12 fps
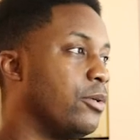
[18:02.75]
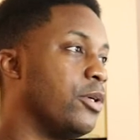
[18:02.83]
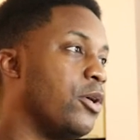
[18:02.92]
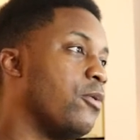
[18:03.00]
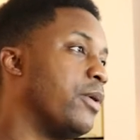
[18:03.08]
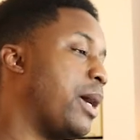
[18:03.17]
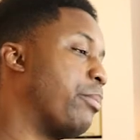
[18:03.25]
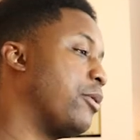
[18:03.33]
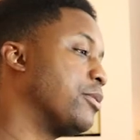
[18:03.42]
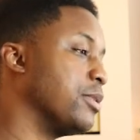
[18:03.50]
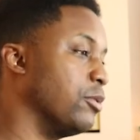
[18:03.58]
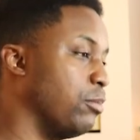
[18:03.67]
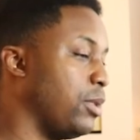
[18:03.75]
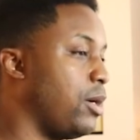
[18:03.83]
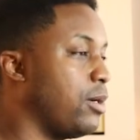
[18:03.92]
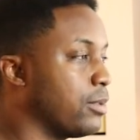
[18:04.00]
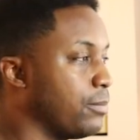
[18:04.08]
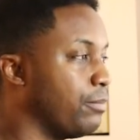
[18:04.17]
know when I post a new
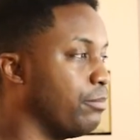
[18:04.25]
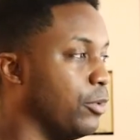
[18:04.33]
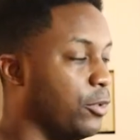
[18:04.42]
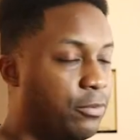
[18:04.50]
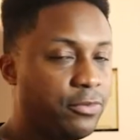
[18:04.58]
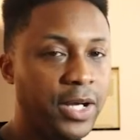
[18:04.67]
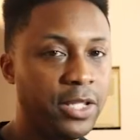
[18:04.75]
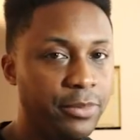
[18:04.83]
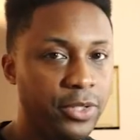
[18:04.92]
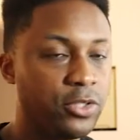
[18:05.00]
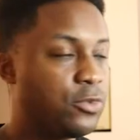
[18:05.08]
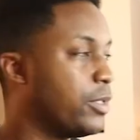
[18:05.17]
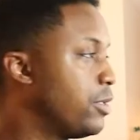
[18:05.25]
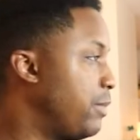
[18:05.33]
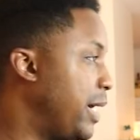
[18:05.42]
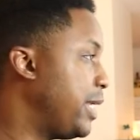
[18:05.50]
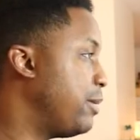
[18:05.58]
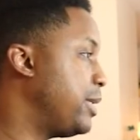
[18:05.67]
blog, boom, follow me on Twitter.
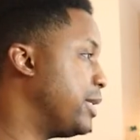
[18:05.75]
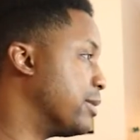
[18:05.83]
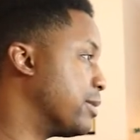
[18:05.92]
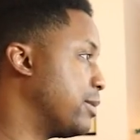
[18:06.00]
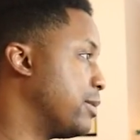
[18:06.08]
My name is